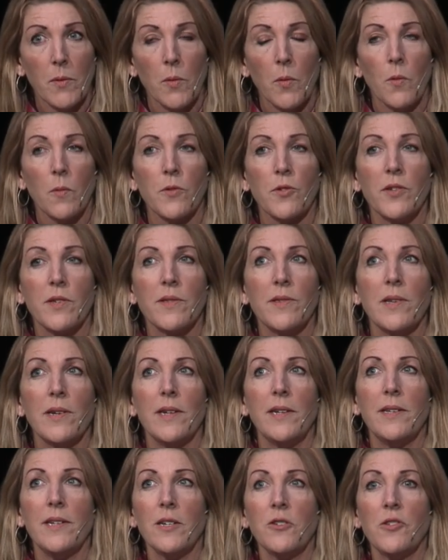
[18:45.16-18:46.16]
or she's in
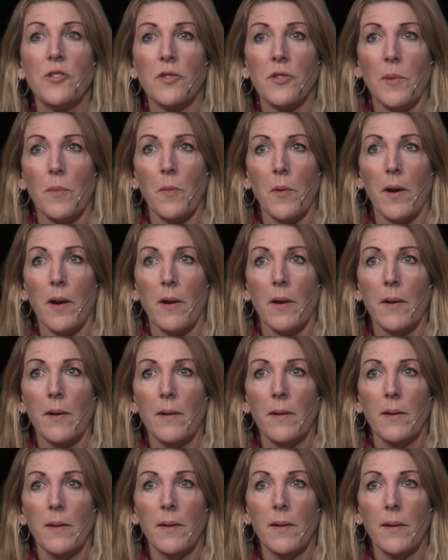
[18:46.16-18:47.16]
a ditch
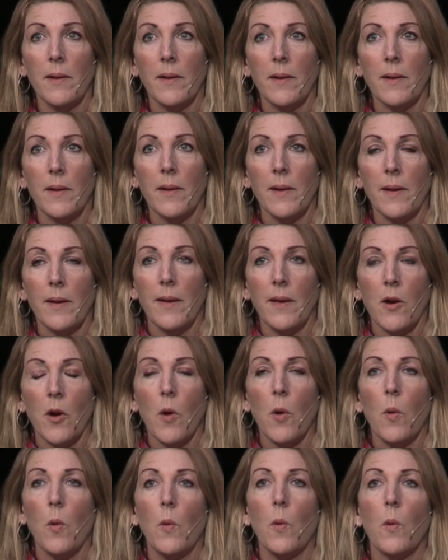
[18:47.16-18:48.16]
somewhere
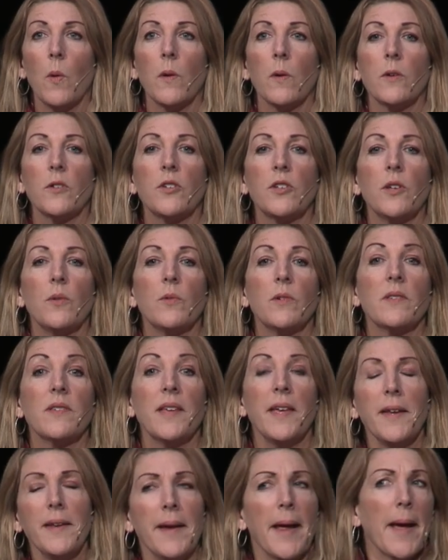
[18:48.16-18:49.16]
or she was
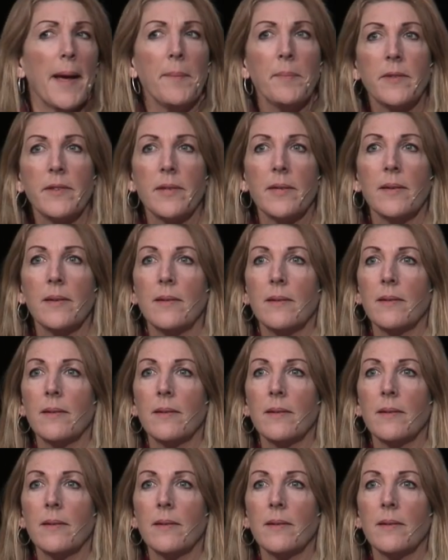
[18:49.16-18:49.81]
kidnapped.